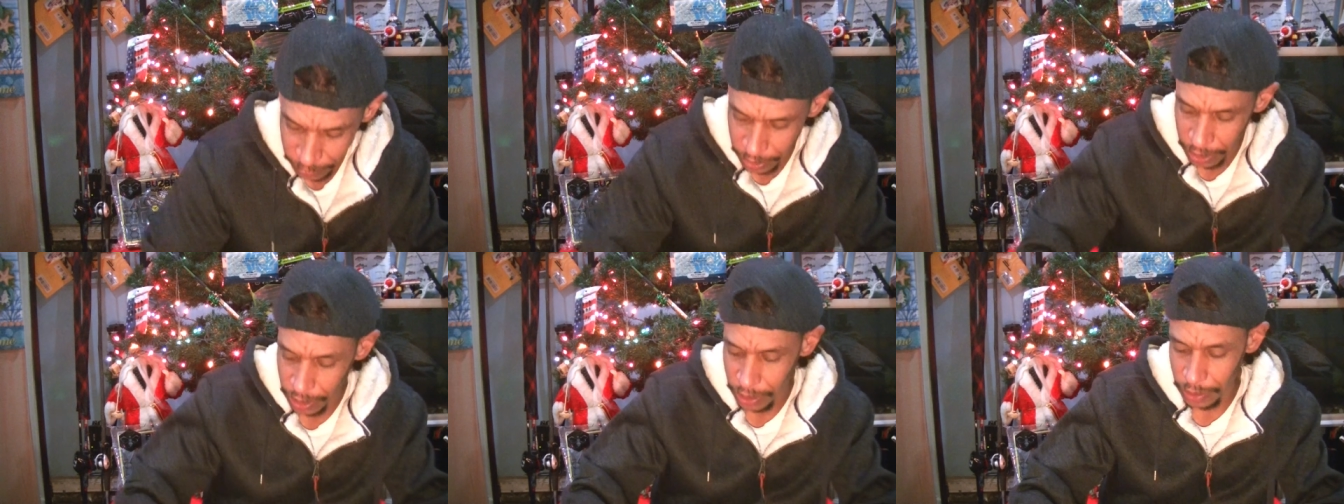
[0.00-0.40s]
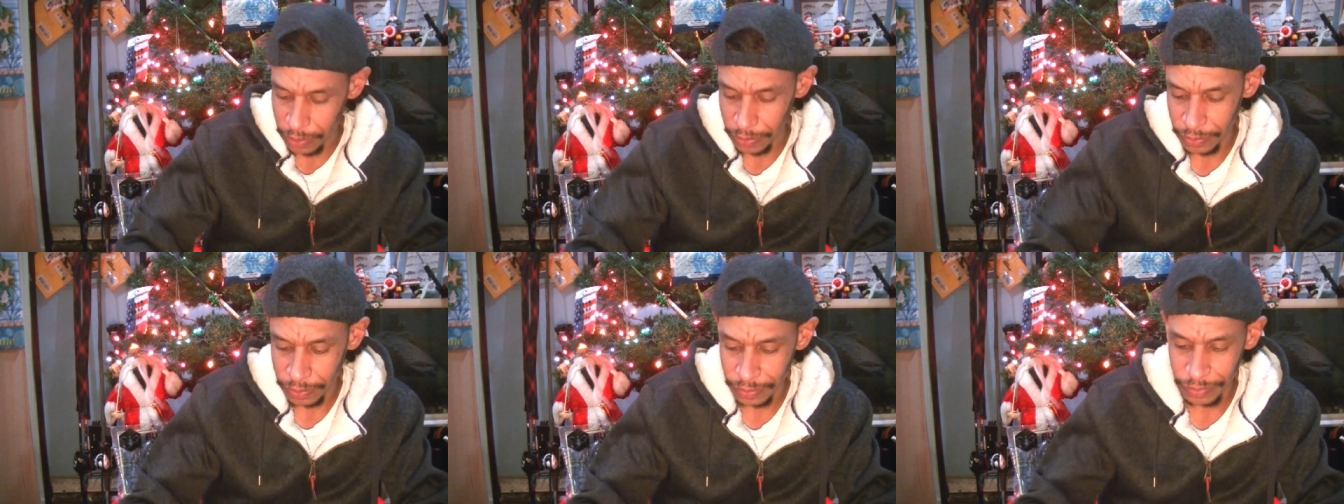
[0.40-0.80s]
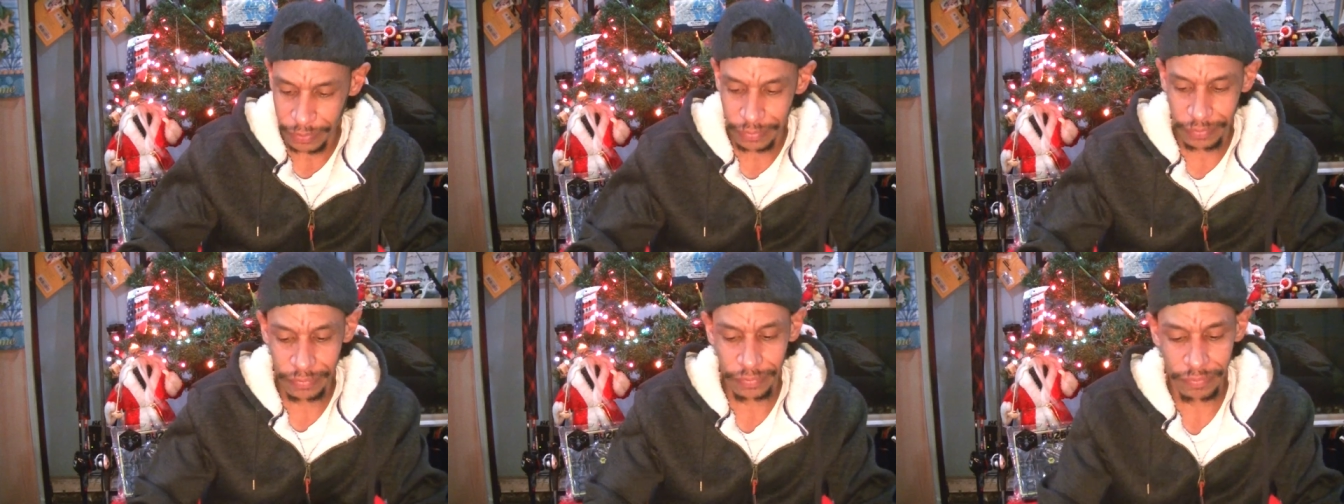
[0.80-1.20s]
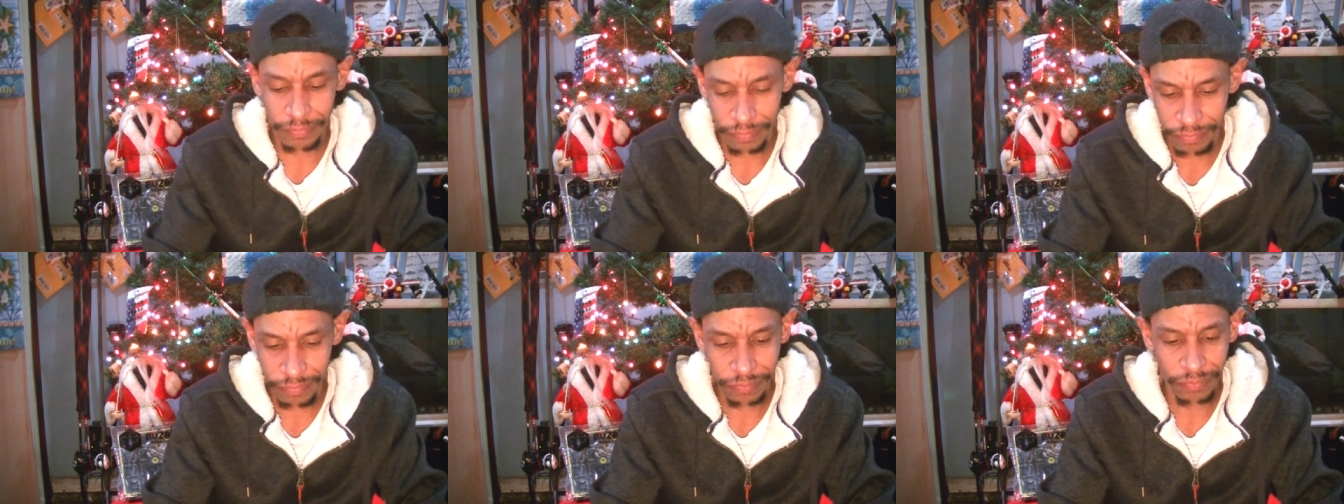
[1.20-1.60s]
you know,
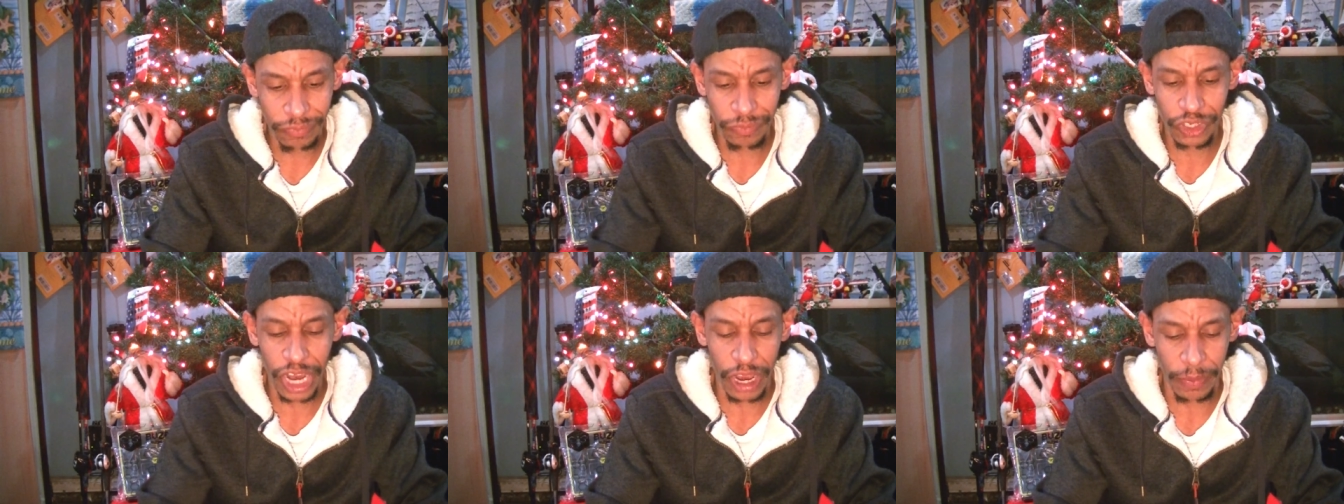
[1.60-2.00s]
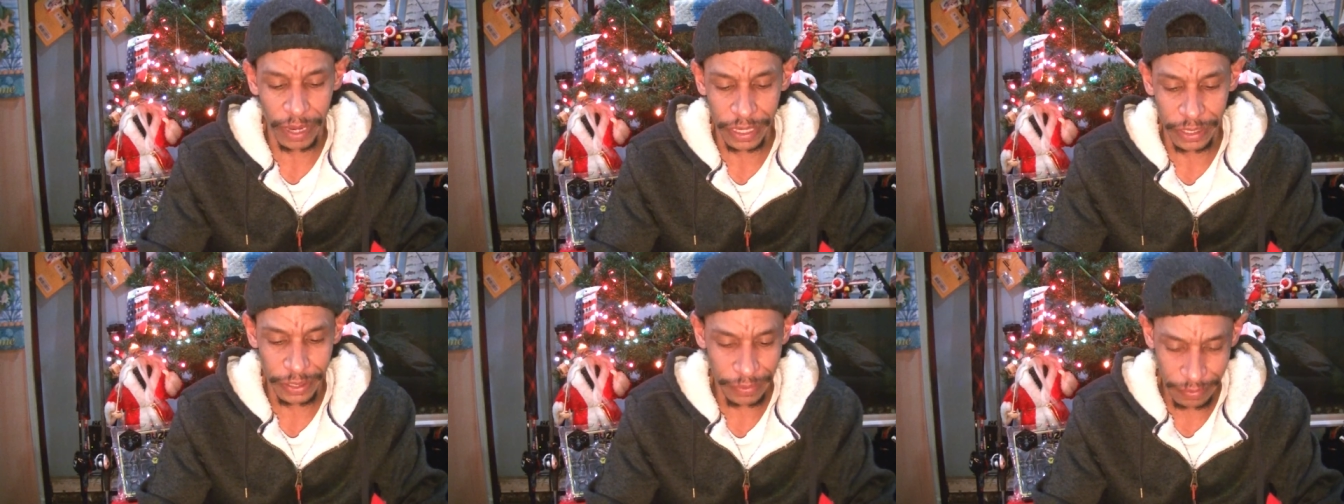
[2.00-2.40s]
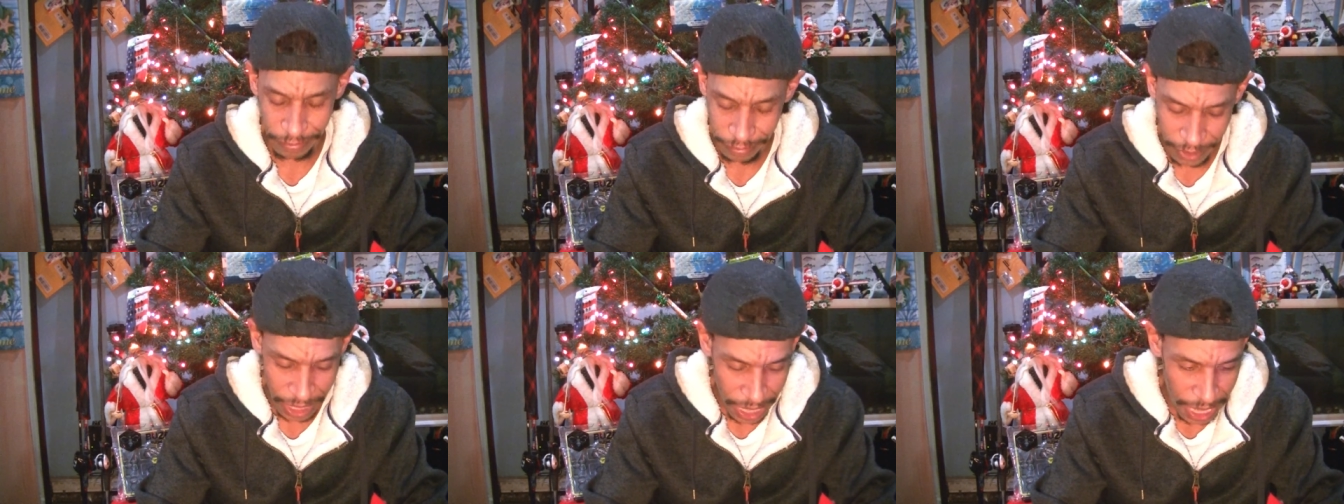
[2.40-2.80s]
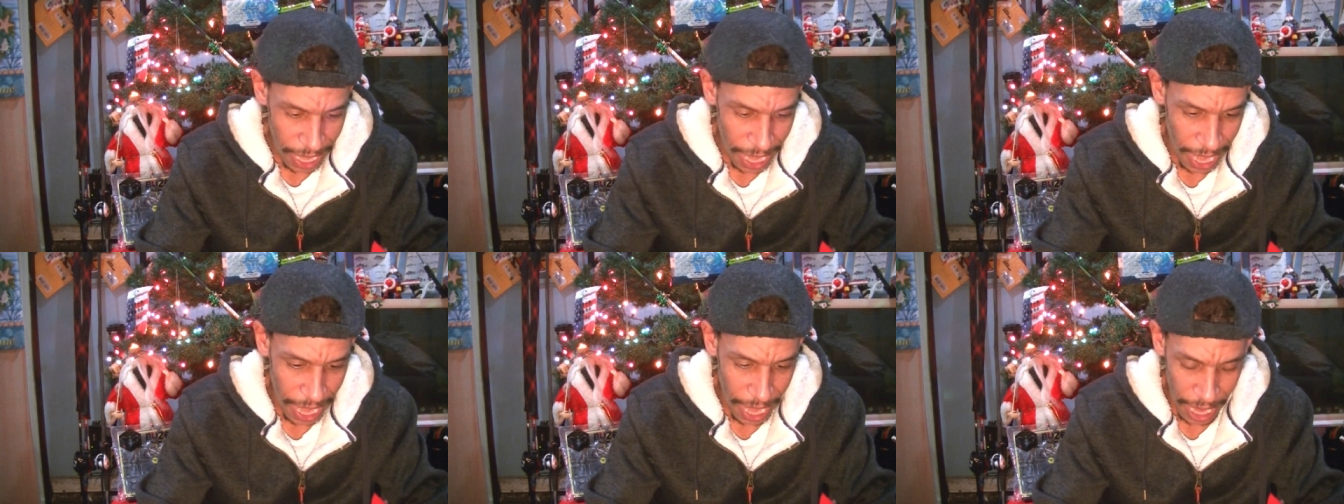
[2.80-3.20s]
chatterbaits.
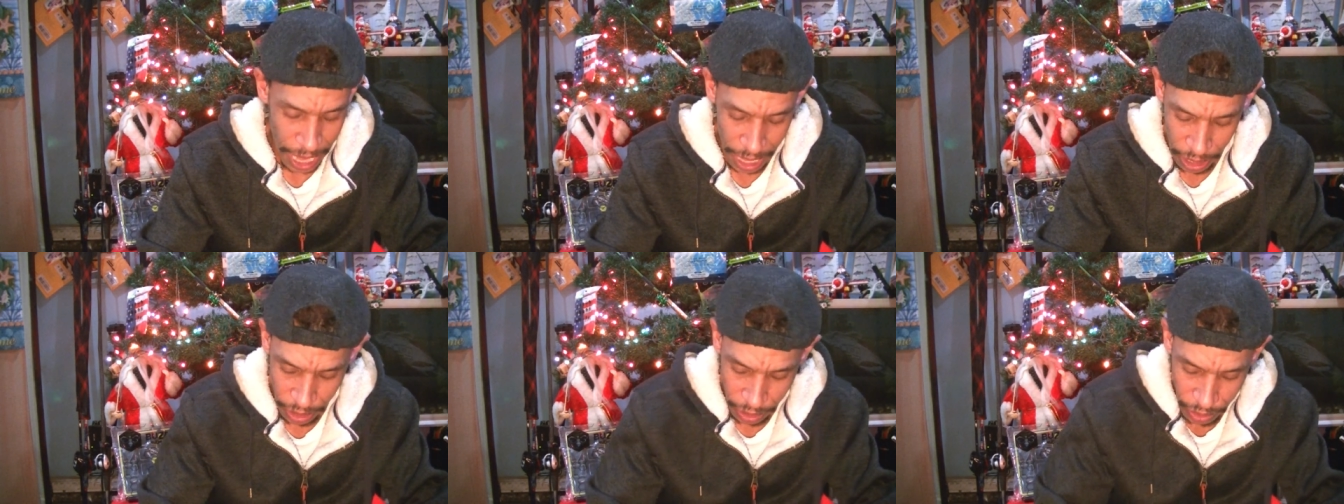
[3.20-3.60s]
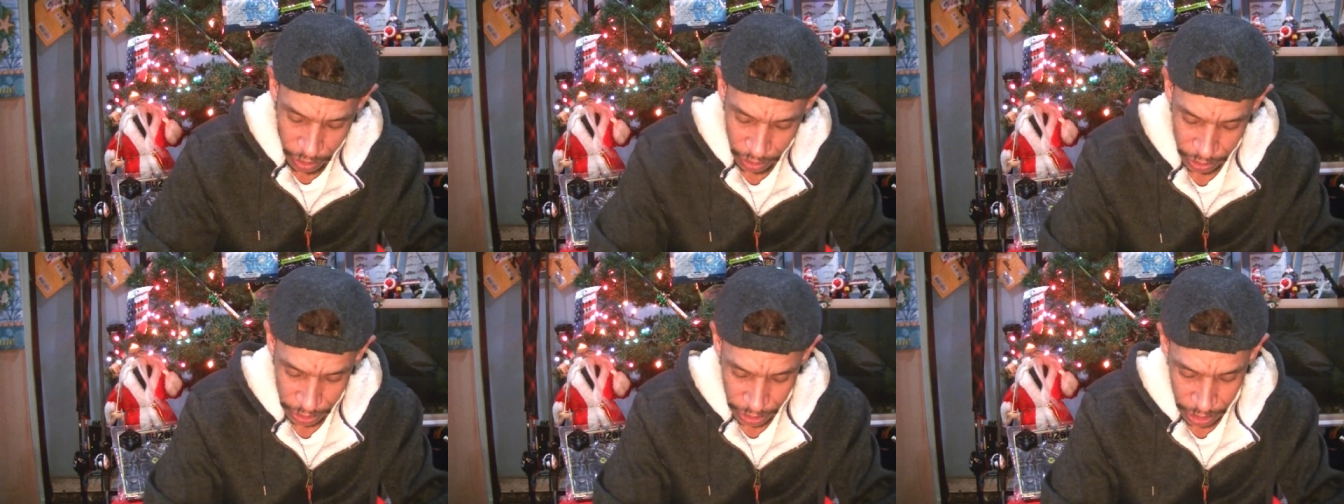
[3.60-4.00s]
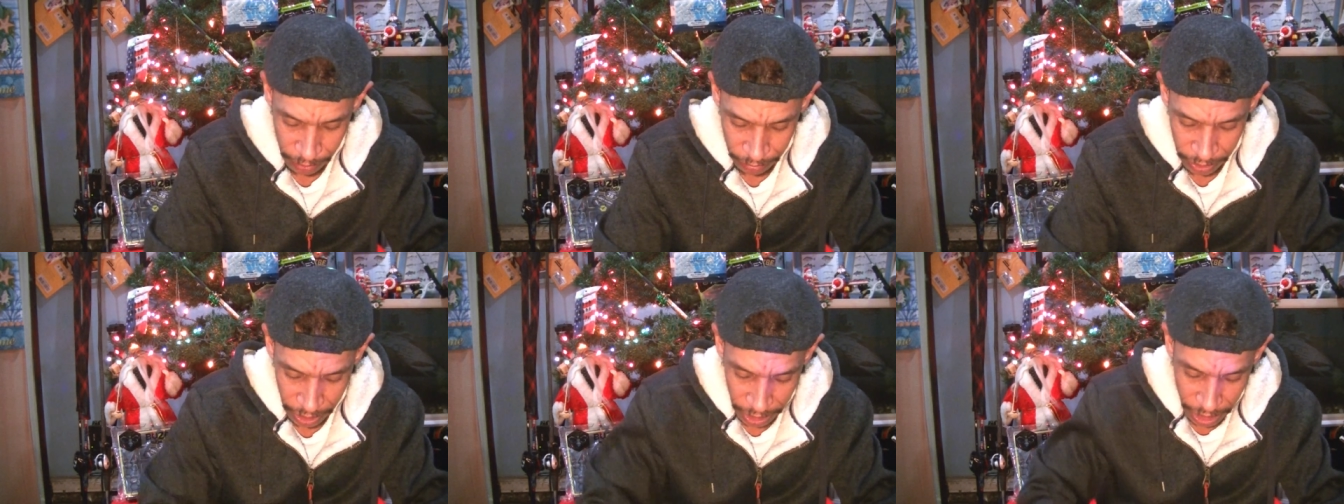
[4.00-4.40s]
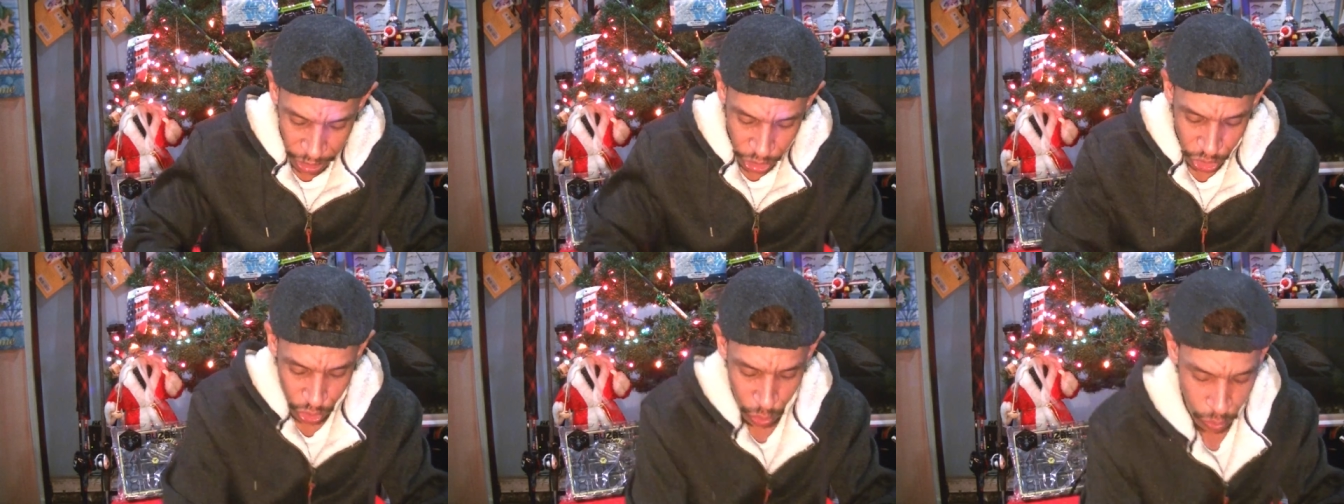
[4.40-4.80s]
And something that
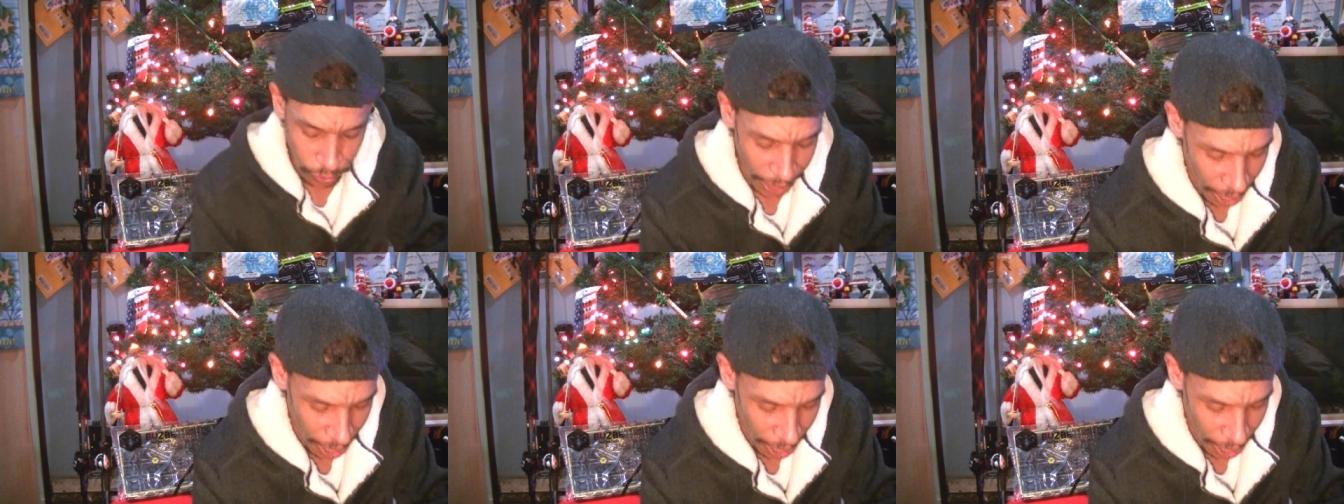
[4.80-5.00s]
sold